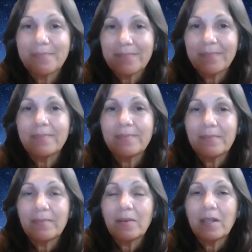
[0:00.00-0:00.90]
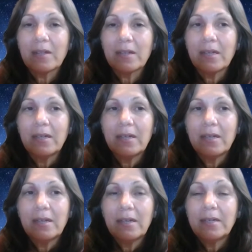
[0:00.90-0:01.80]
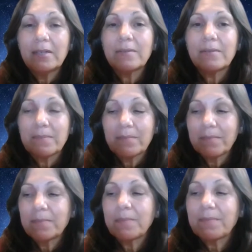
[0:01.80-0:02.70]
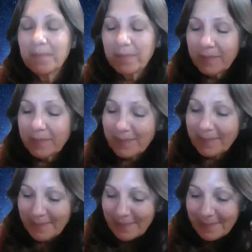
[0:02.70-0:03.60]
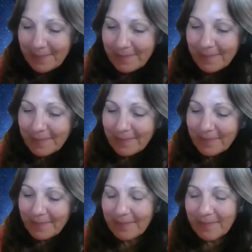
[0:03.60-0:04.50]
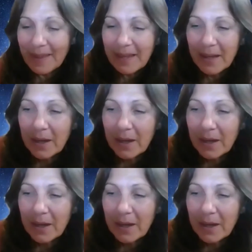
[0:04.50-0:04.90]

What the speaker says: (no one is talking)